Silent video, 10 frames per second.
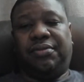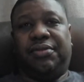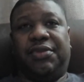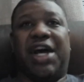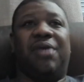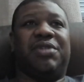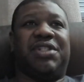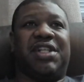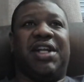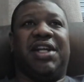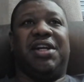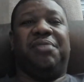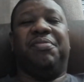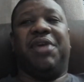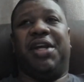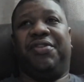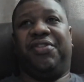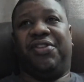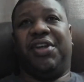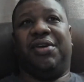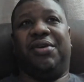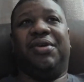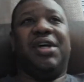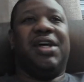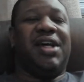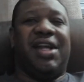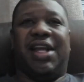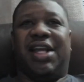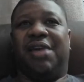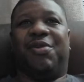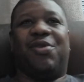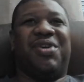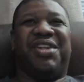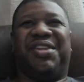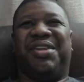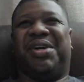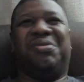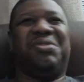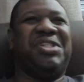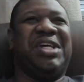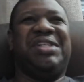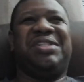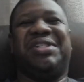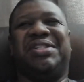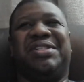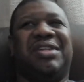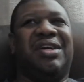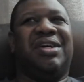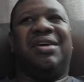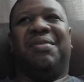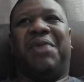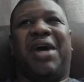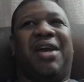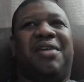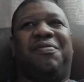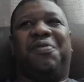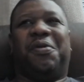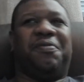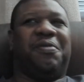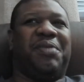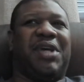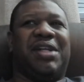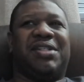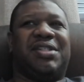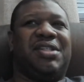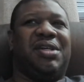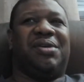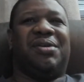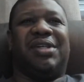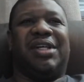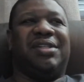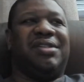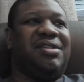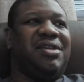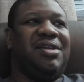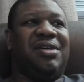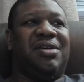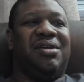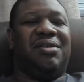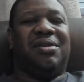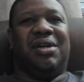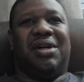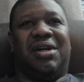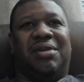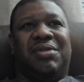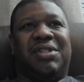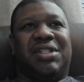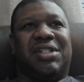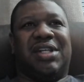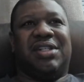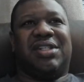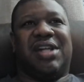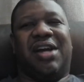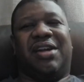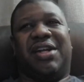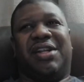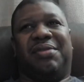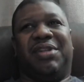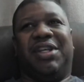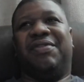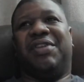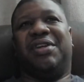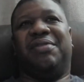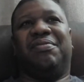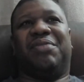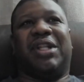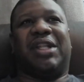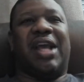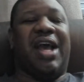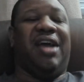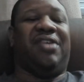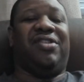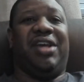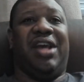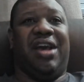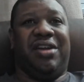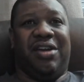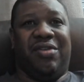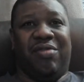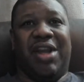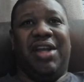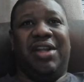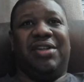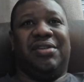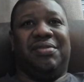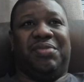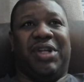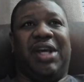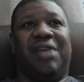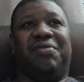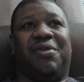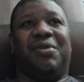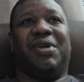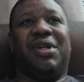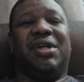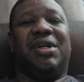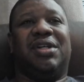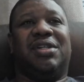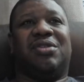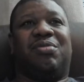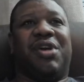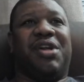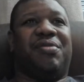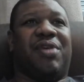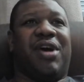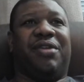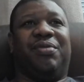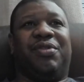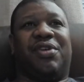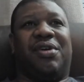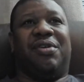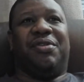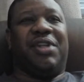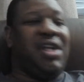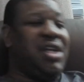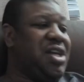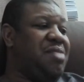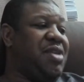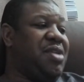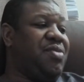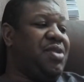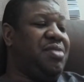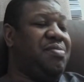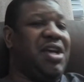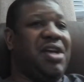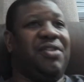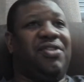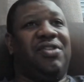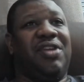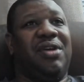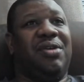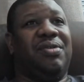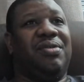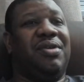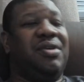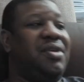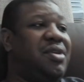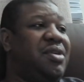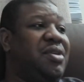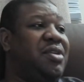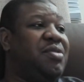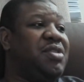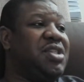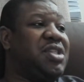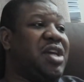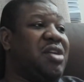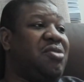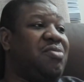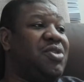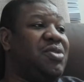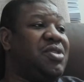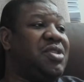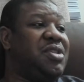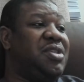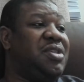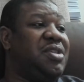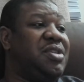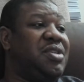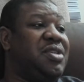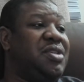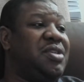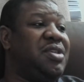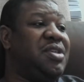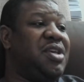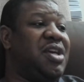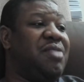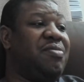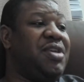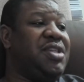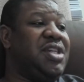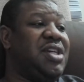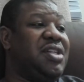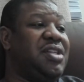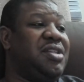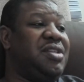That was setting up Man of Steel, and they kept going into negotiations back and forth for Man of Steel, and what's his name? Snyder ended up leaving it, but they actually had a great plan for it. So Brandon Routh was gone, and they came in with Man of Steel, which is like almost a retelling.